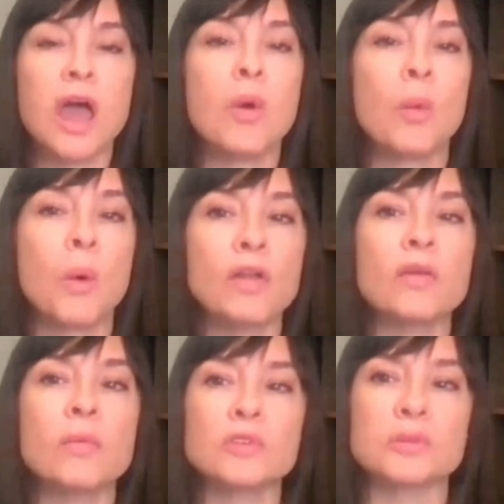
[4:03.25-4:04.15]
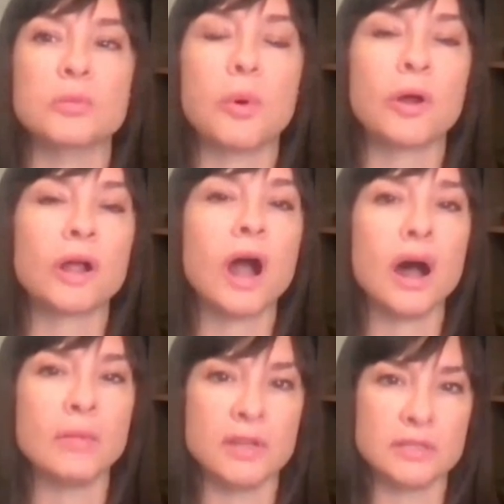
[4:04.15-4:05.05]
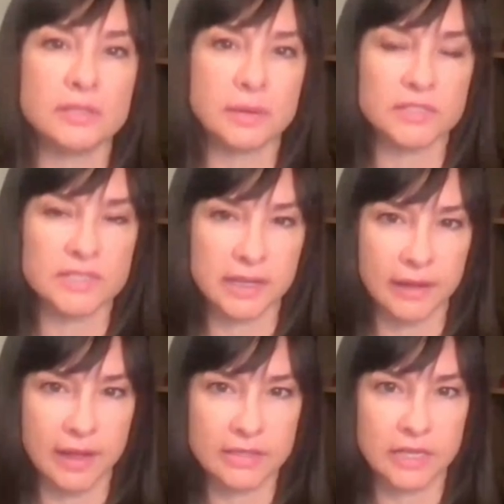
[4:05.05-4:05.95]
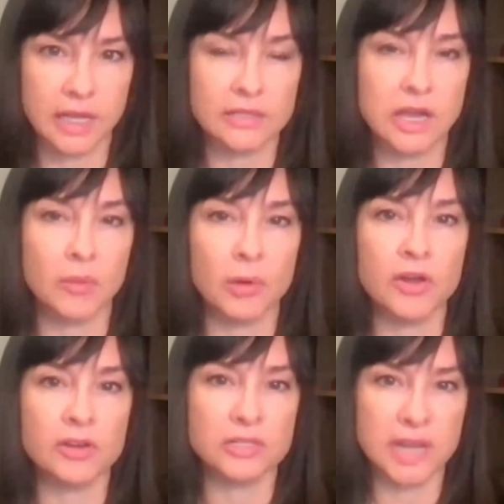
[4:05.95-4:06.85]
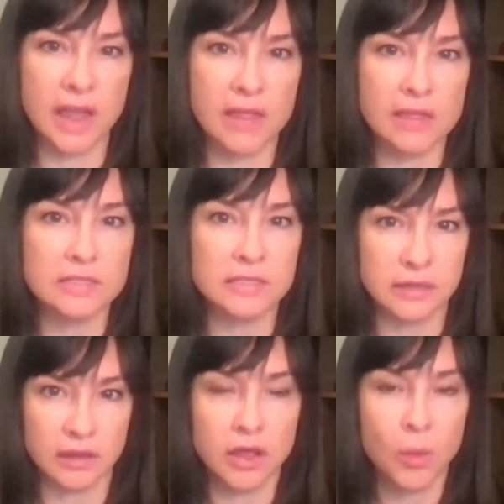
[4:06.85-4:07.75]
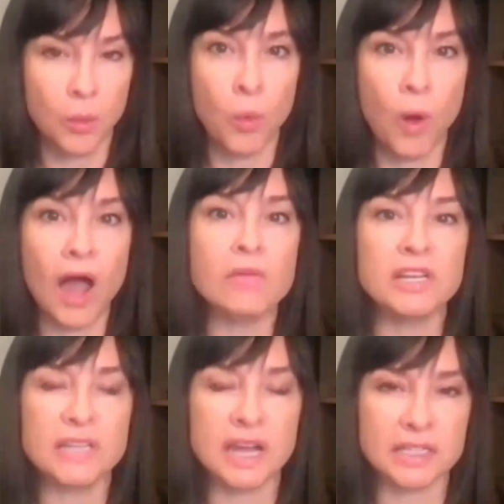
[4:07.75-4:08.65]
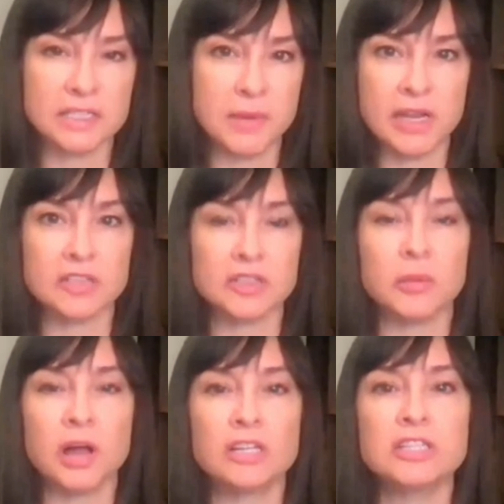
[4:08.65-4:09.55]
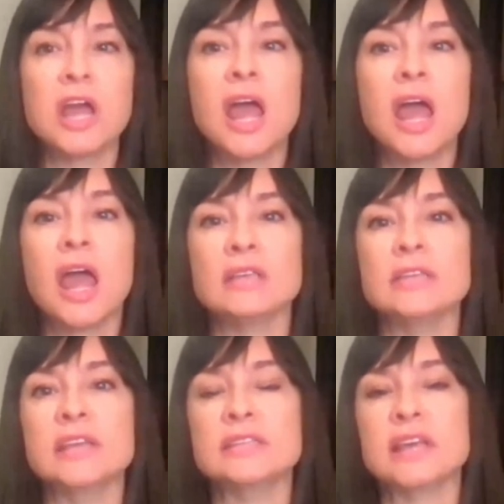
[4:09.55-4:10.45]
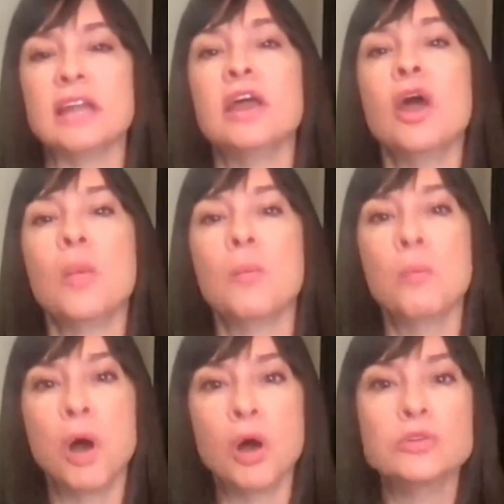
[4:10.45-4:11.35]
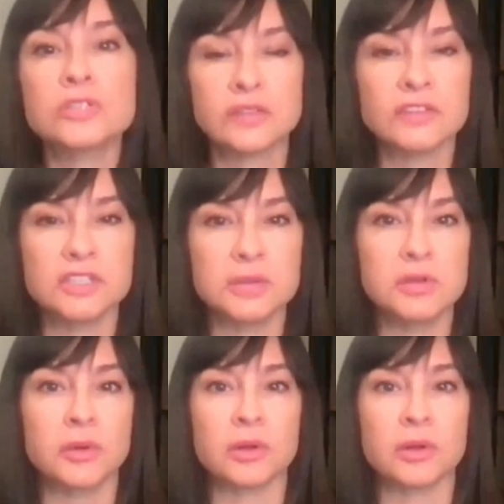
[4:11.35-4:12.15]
One of the most important comments that was said last night to help understand this, why big tech is spending so much, is they said most of the GPU